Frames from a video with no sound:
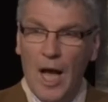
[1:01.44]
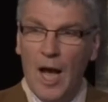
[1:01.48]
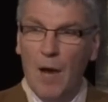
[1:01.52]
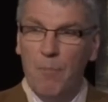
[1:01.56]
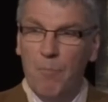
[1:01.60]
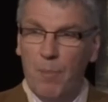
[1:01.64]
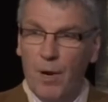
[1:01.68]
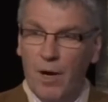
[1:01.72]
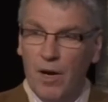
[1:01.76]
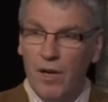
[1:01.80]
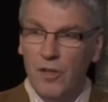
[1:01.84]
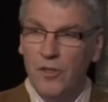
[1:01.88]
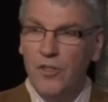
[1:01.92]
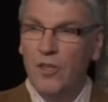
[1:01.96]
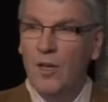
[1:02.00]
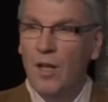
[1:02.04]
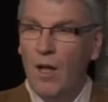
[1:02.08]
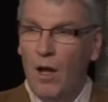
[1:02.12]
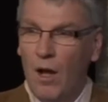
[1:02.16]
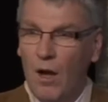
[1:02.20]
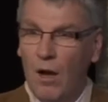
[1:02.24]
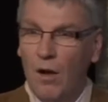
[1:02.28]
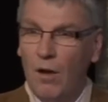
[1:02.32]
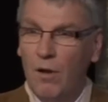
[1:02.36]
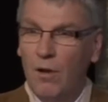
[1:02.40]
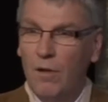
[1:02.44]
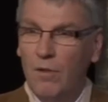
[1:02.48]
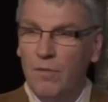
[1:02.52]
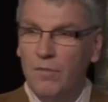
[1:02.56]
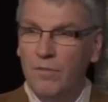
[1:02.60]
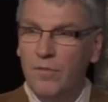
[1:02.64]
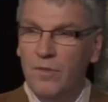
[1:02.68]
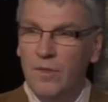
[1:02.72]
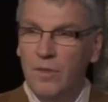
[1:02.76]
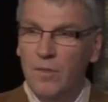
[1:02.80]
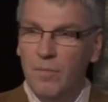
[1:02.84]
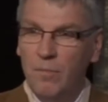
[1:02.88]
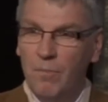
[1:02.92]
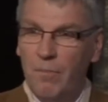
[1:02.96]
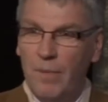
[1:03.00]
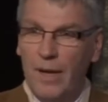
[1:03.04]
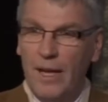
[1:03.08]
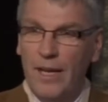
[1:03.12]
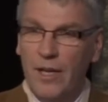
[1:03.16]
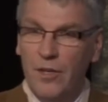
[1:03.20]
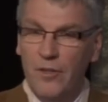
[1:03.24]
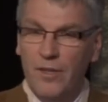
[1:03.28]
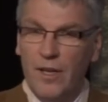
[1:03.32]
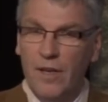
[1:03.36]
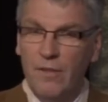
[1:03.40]
a part of
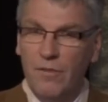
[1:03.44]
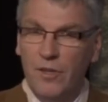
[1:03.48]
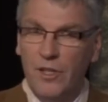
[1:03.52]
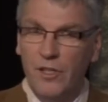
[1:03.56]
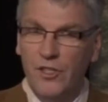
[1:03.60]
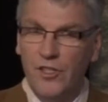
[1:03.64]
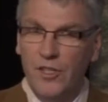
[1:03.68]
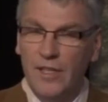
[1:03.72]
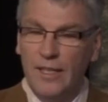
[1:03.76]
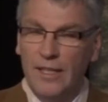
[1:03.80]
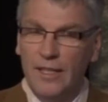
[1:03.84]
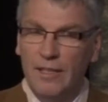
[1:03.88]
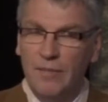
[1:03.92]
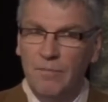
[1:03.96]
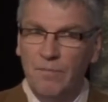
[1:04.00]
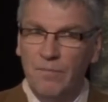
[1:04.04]
biodiversity.